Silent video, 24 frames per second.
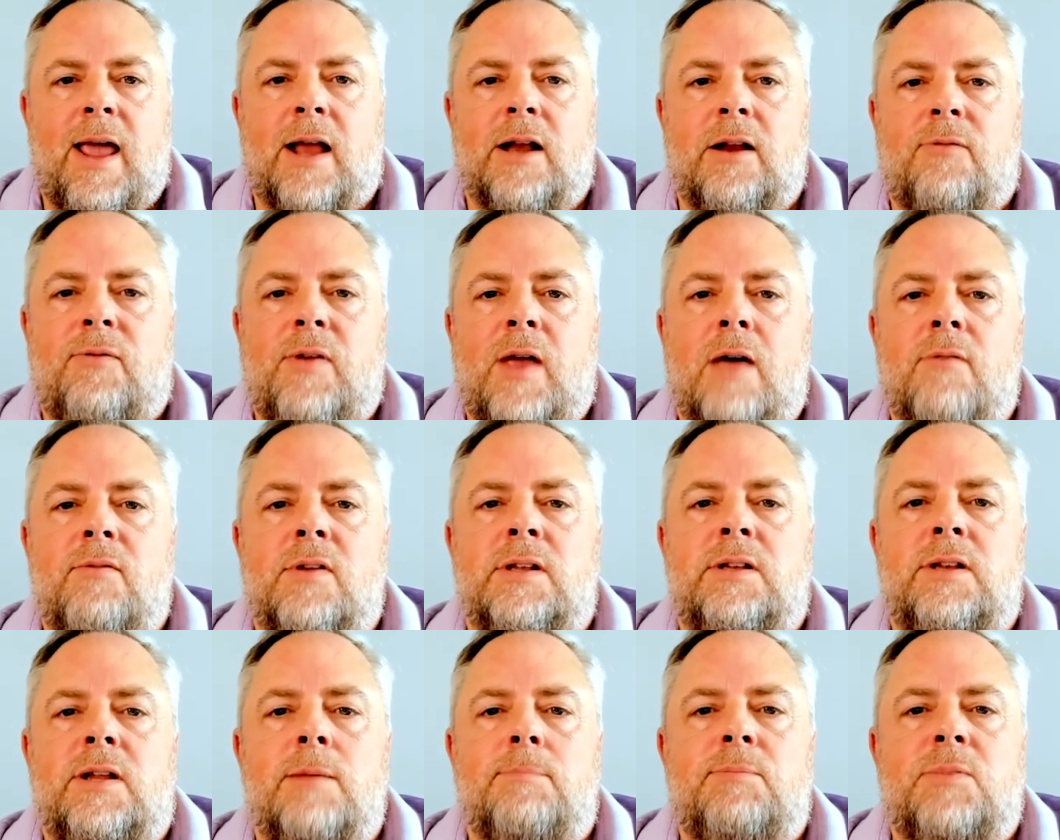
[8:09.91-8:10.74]
And if you have a
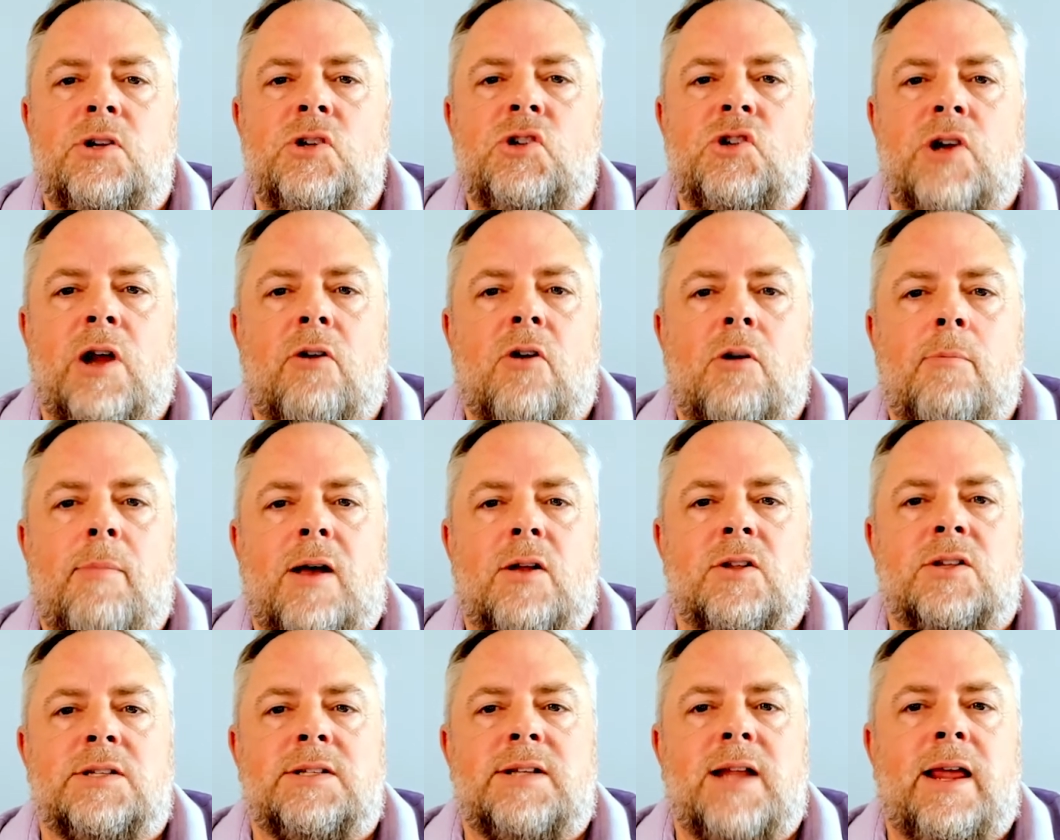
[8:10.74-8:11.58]
tip to share
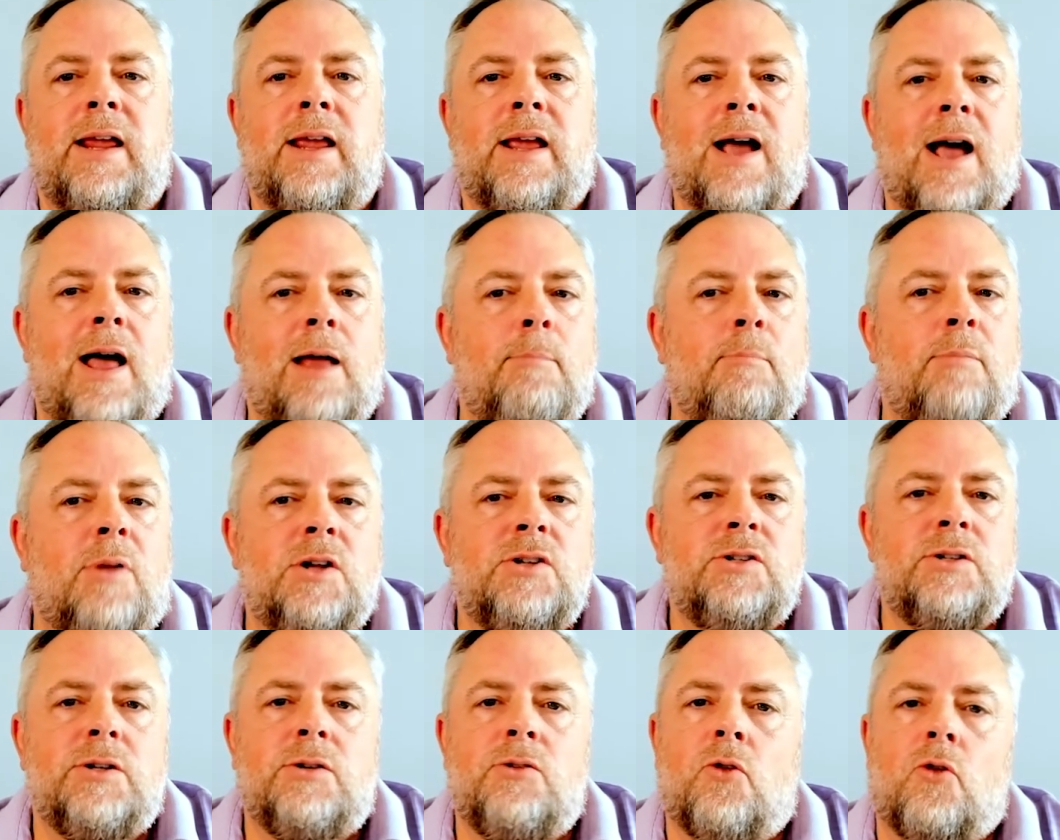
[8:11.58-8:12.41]
about staying on
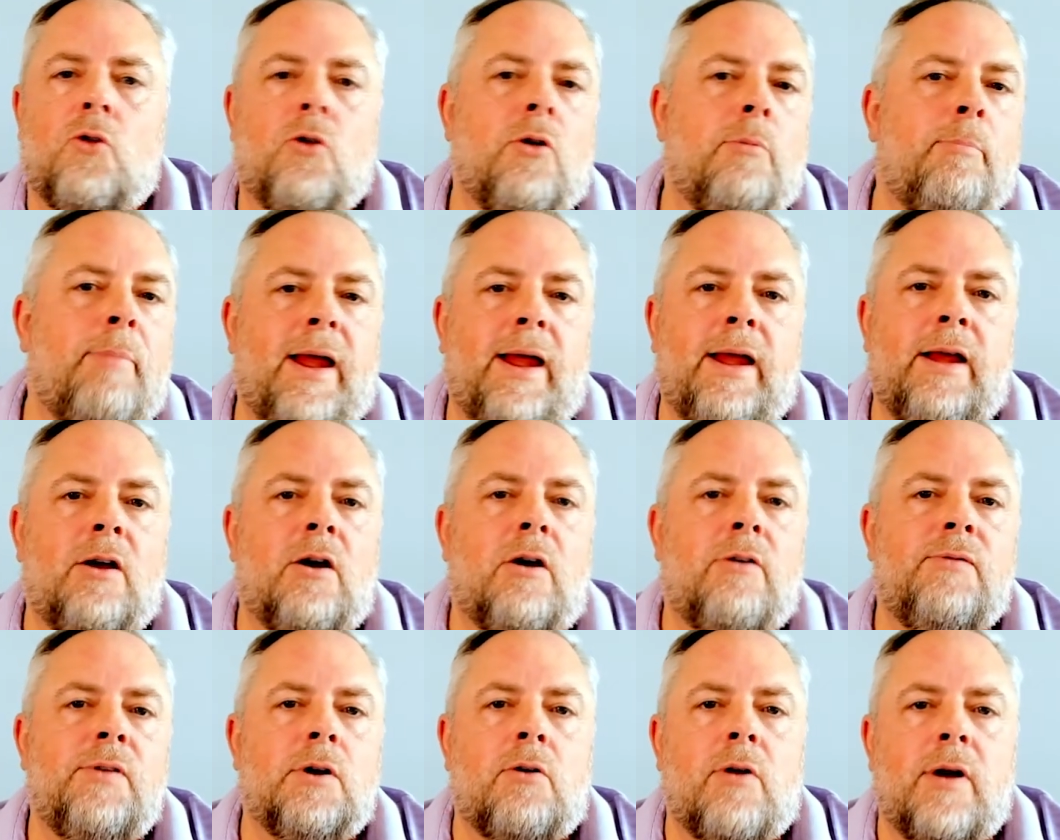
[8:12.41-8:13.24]
budget or paying
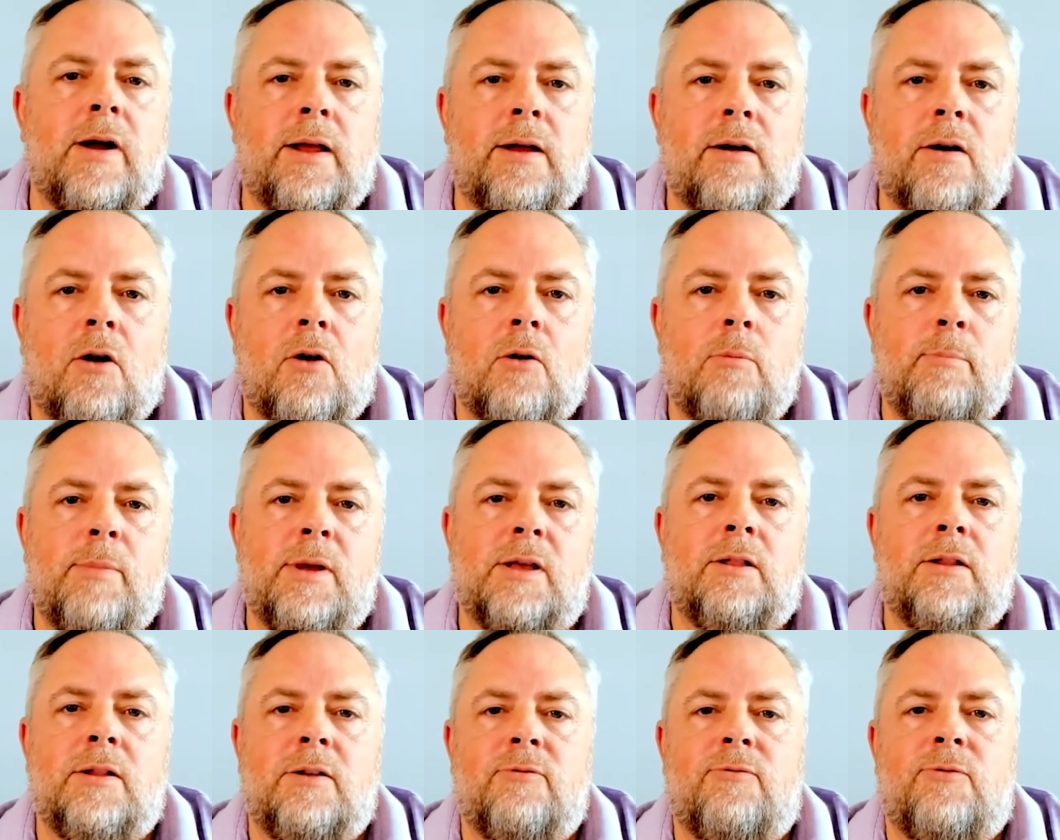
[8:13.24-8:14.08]
off your credit card
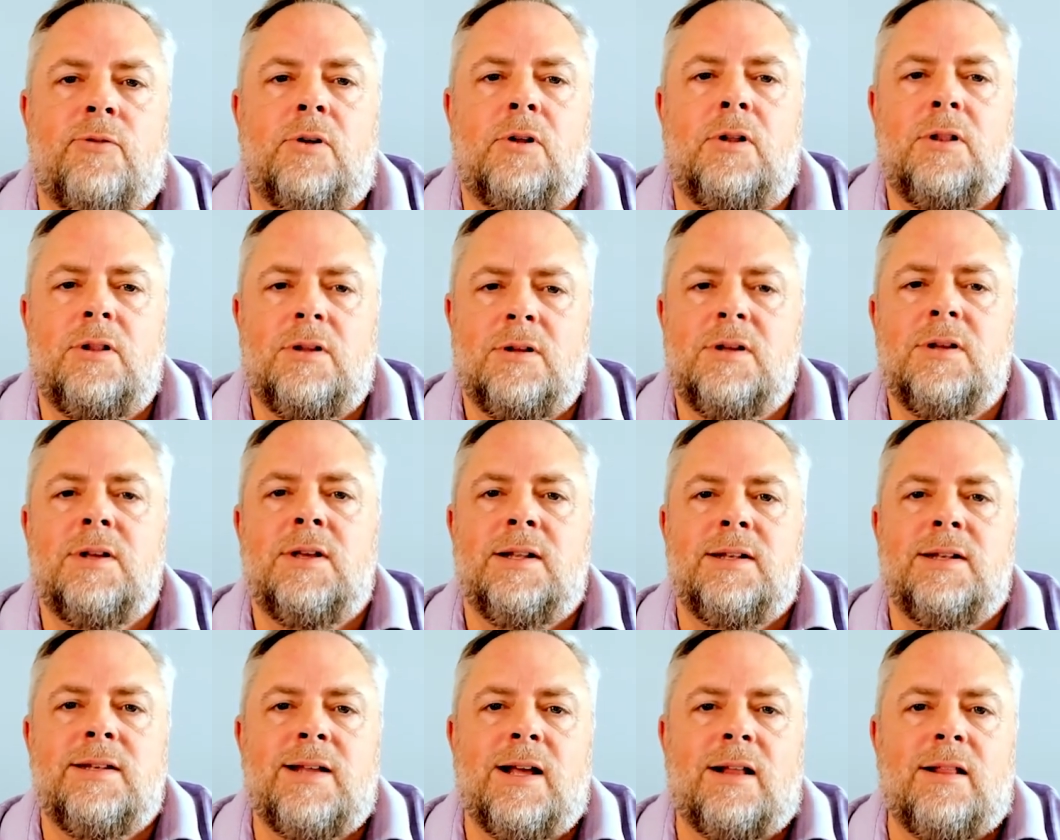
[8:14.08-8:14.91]
bill in full,
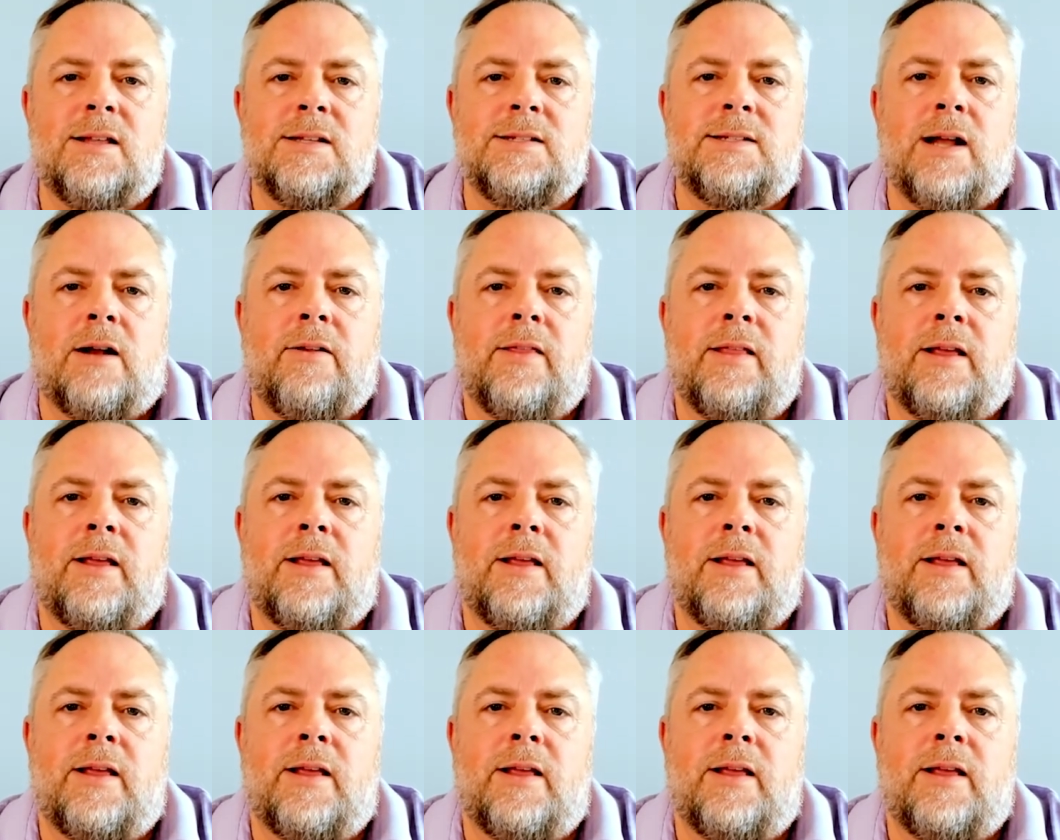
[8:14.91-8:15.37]
tell us down in the